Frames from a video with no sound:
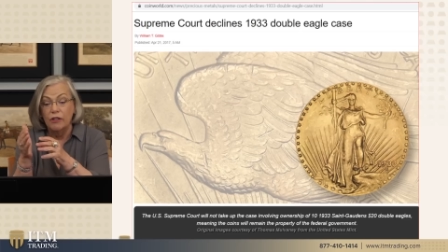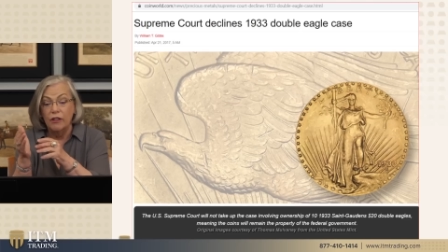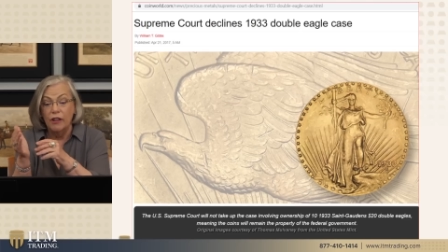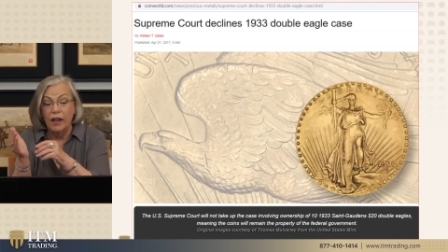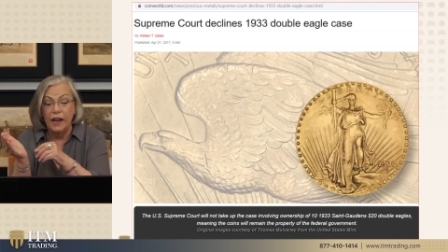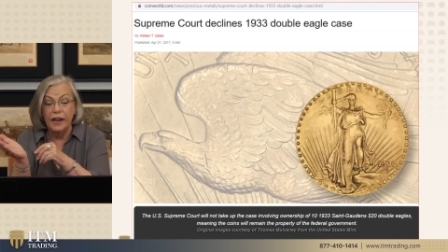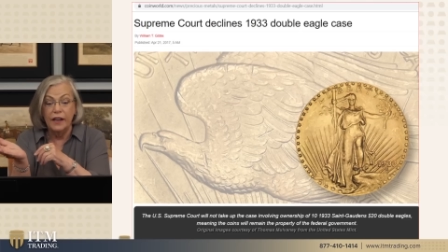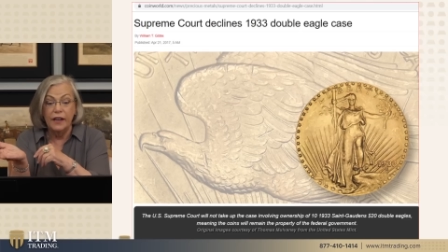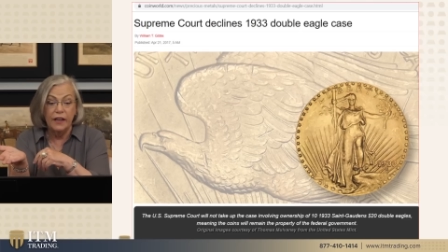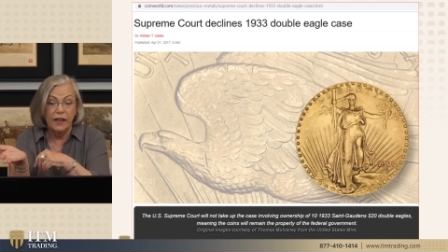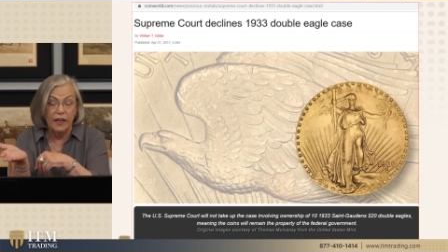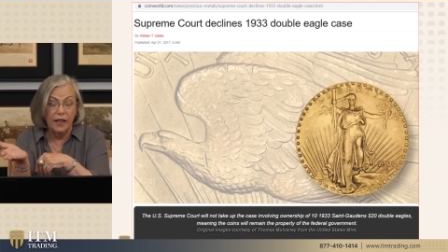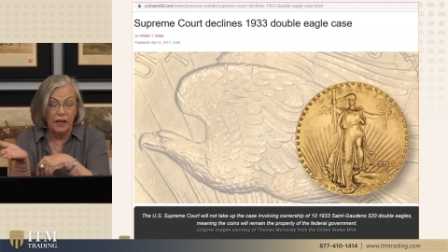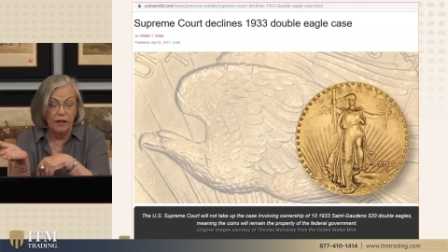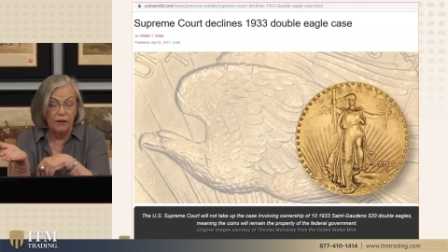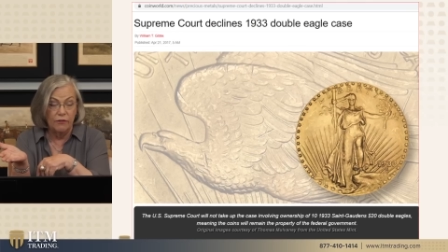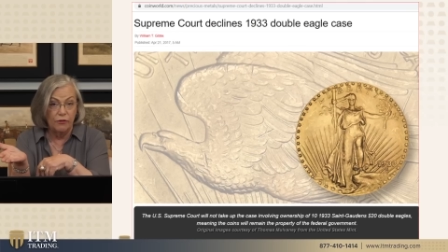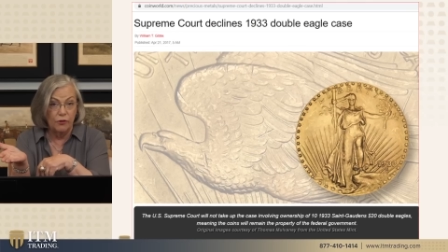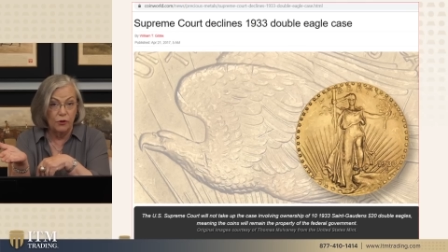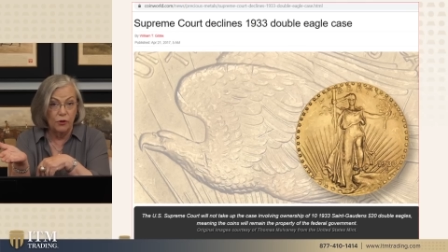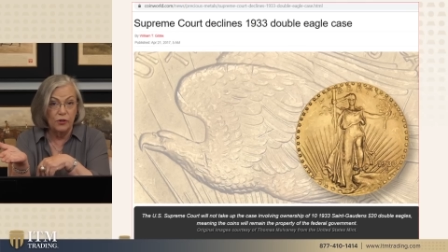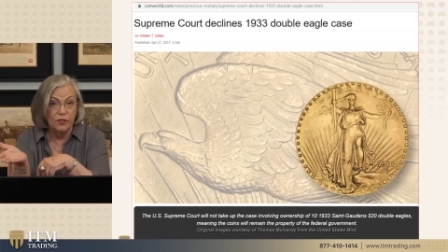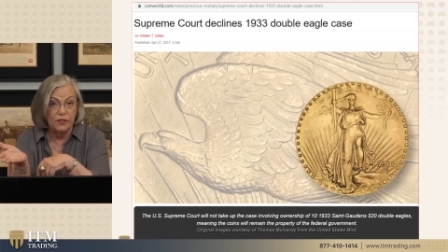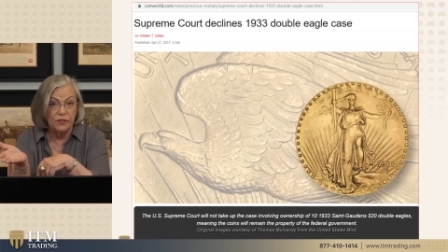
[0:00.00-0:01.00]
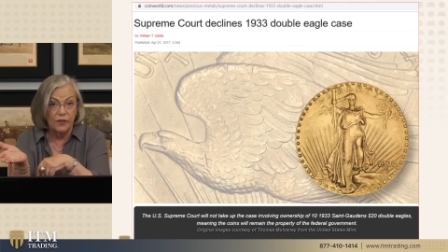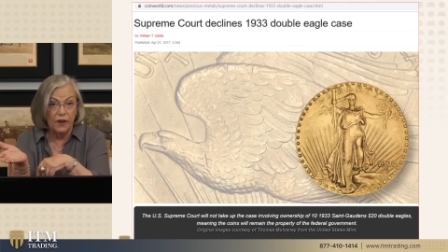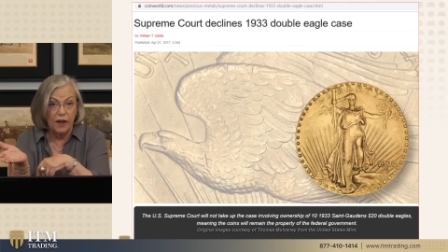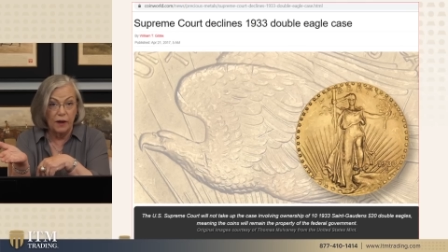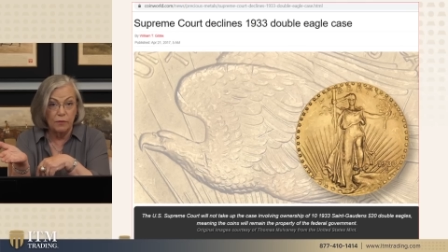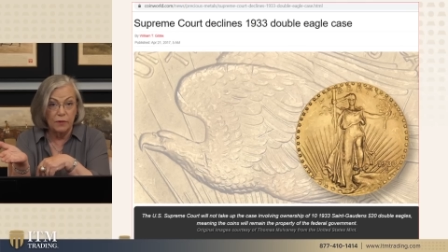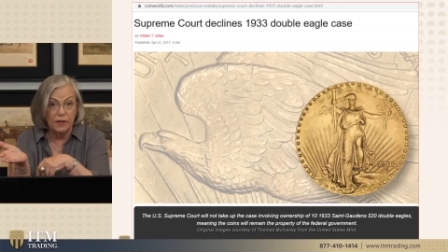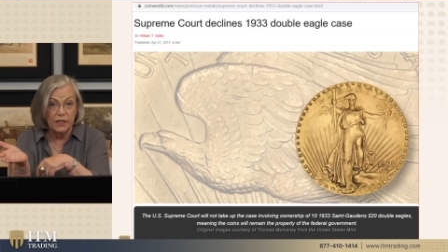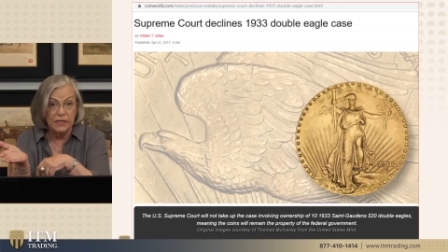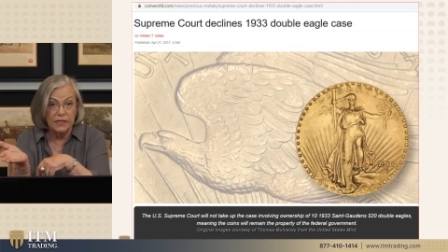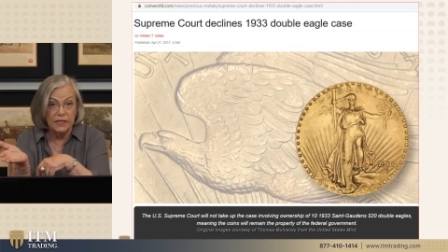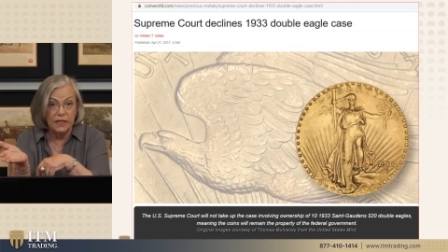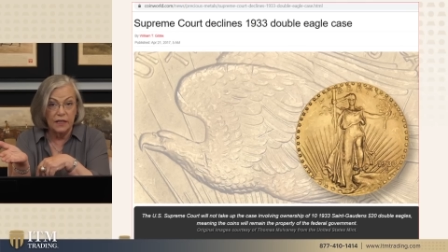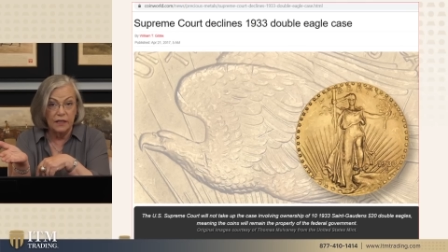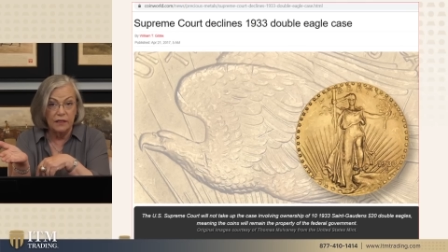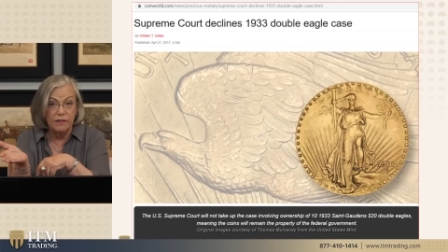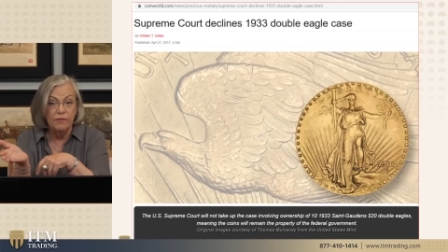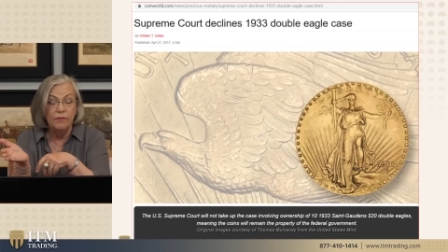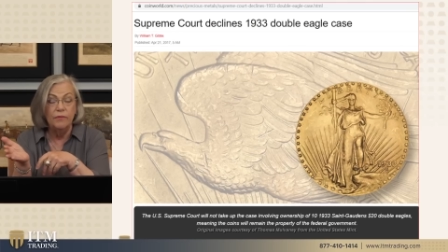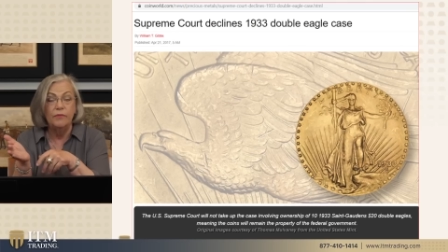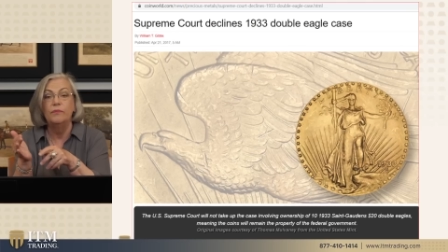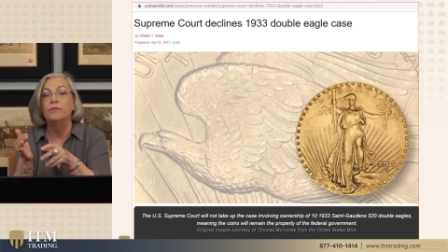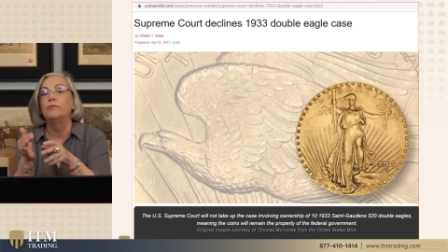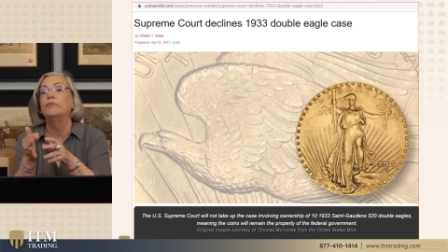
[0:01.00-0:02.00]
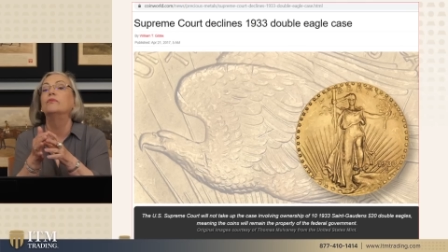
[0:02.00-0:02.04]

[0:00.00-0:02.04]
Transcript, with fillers: like King Farouk's family did,